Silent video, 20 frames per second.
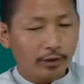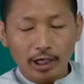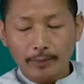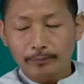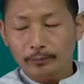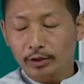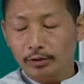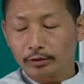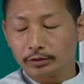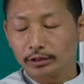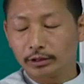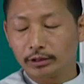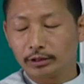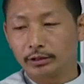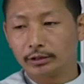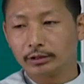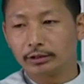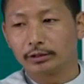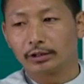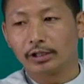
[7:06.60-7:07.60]
kept on
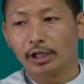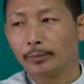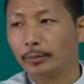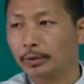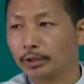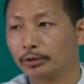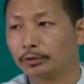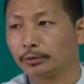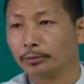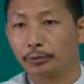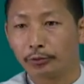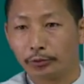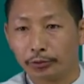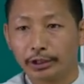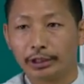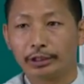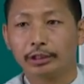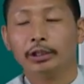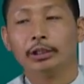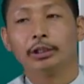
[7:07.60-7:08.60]
the table to
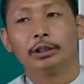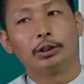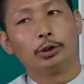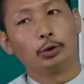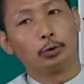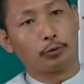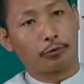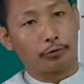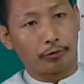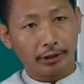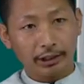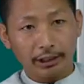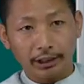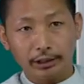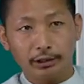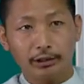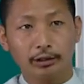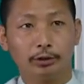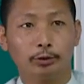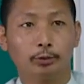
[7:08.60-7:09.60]
drink. You drink
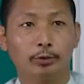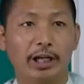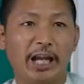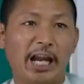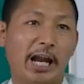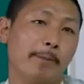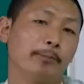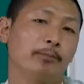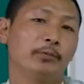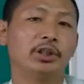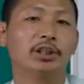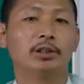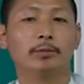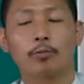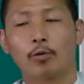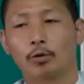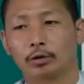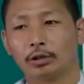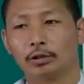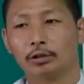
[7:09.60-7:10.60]
it, you empty the
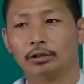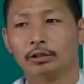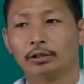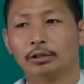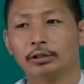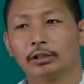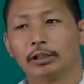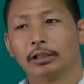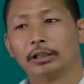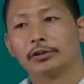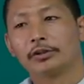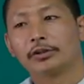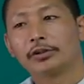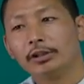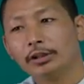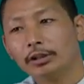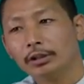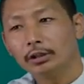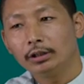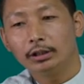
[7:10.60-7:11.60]
bottle and
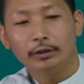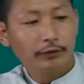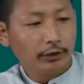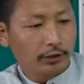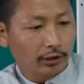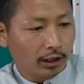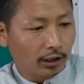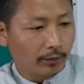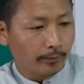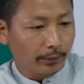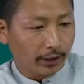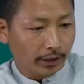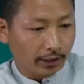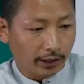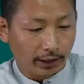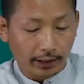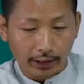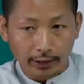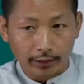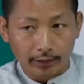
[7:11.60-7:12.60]
see if it will come
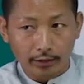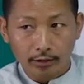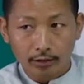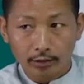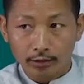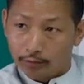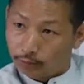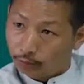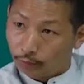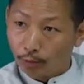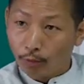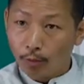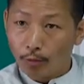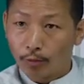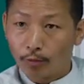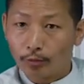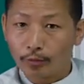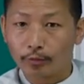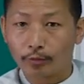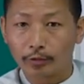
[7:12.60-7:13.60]
back again.
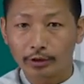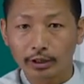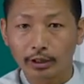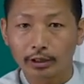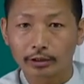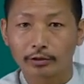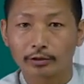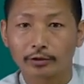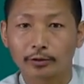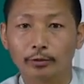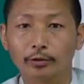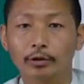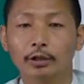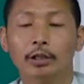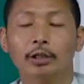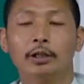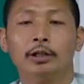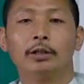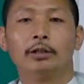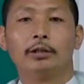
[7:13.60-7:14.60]
No, or not. So
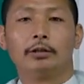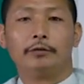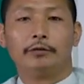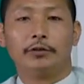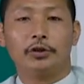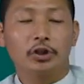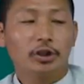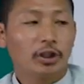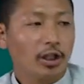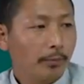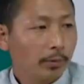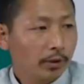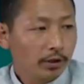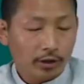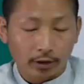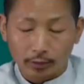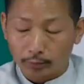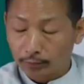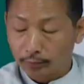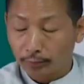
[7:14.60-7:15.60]

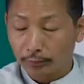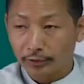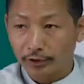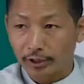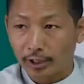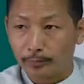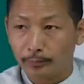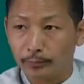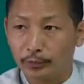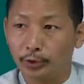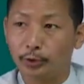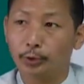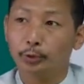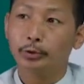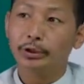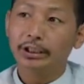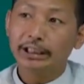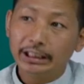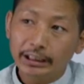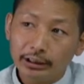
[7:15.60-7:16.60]
vegetables are also some.
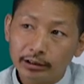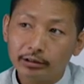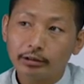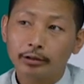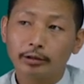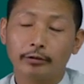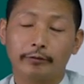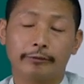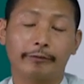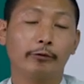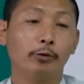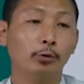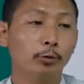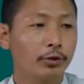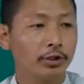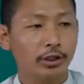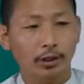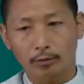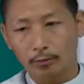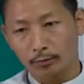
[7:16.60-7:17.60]
You eat,
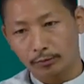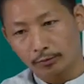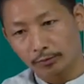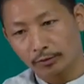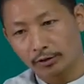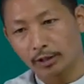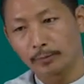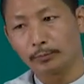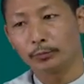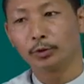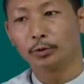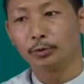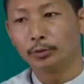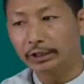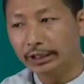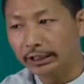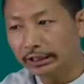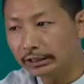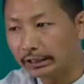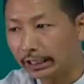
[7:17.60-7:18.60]
fruits are also some. You
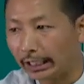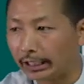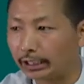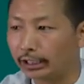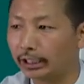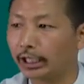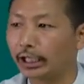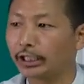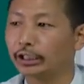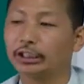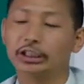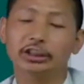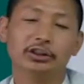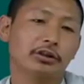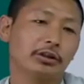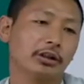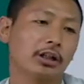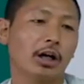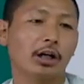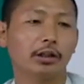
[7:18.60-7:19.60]
eat, and then it
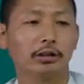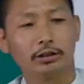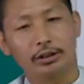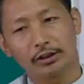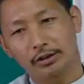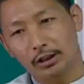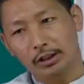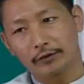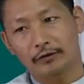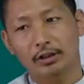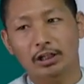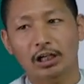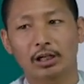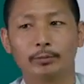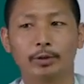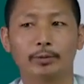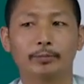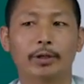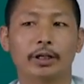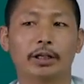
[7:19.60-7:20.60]
is gone. It's never
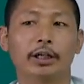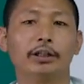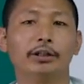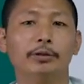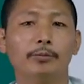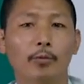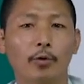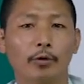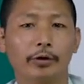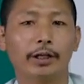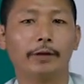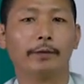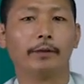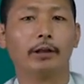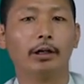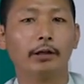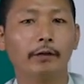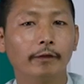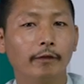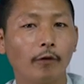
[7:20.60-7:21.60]
coming back anymore.
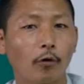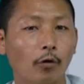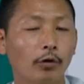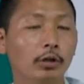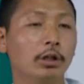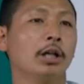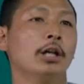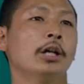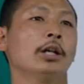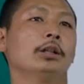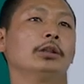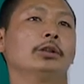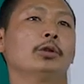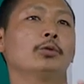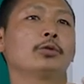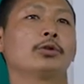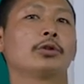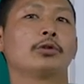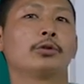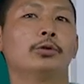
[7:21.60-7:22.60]
And therefore,
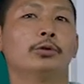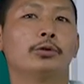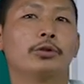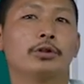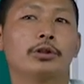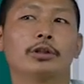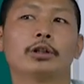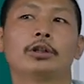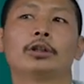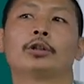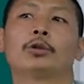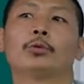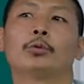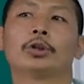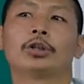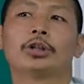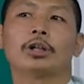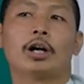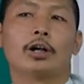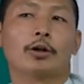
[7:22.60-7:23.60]
those goods
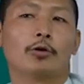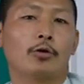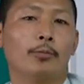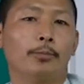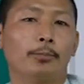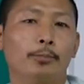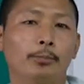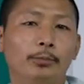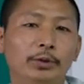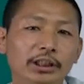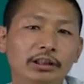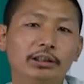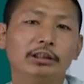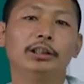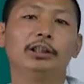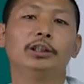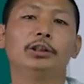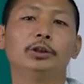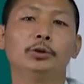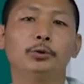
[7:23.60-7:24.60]
which are
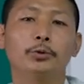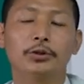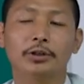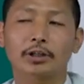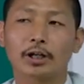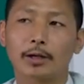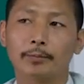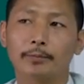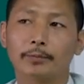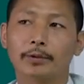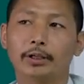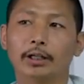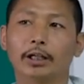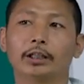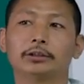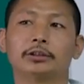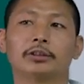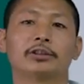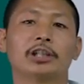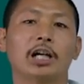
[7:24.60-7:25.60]
completely used up
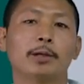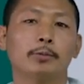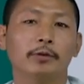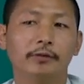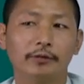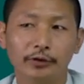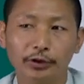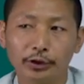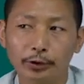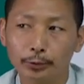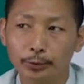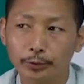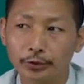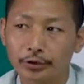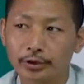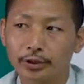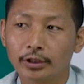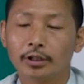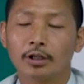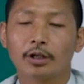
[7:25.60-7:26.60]
at the time of
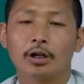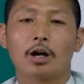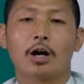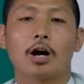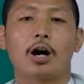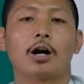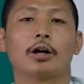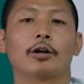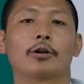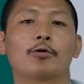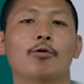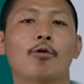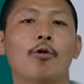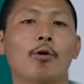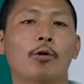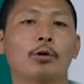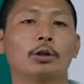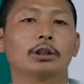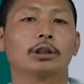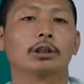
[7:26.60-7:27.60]
use are
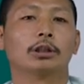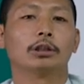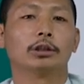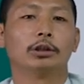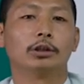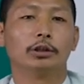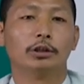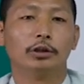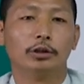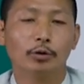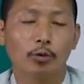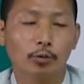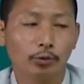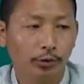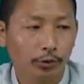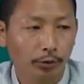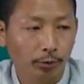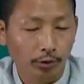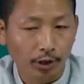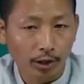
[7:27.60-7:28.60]
called
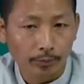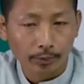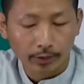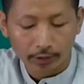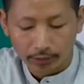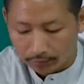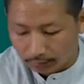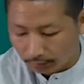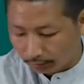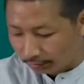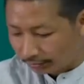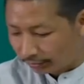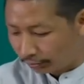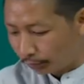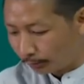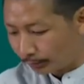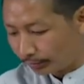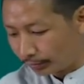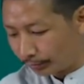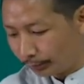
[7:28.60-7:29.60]
non-durable
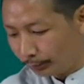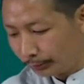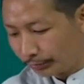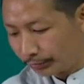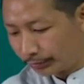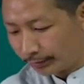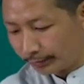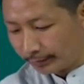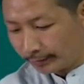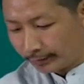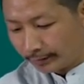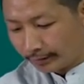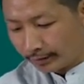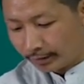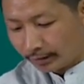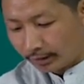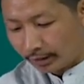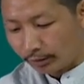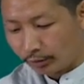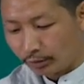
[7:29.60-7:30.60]
consumer goods.
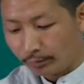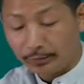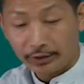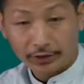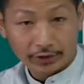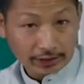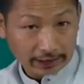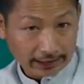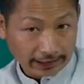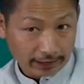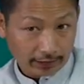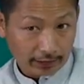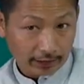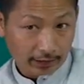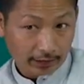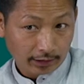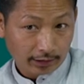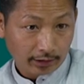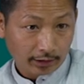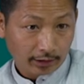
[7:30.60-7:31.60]
I hope it's clear.
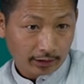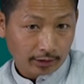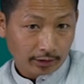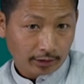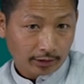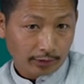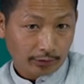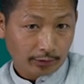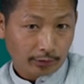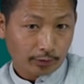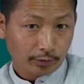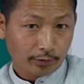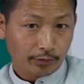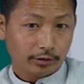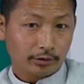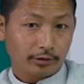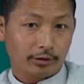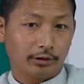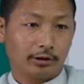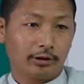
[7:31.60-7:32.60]
You
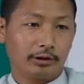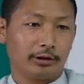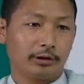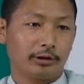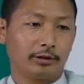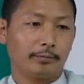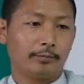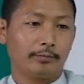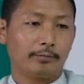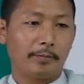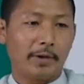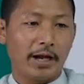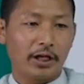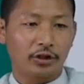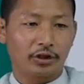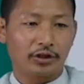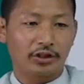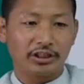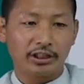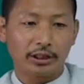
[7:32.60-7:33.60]
know, the
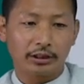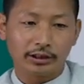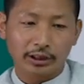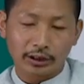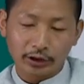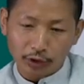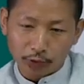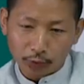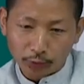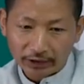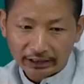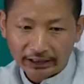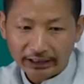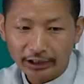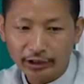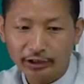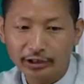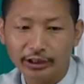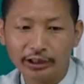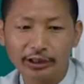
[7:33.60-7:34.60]
matchstick that you
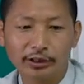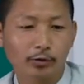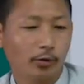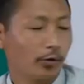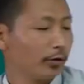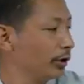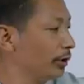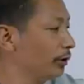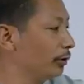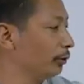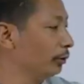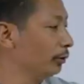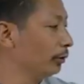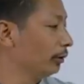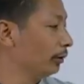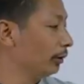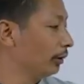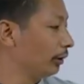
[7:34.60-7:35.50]
lit in order to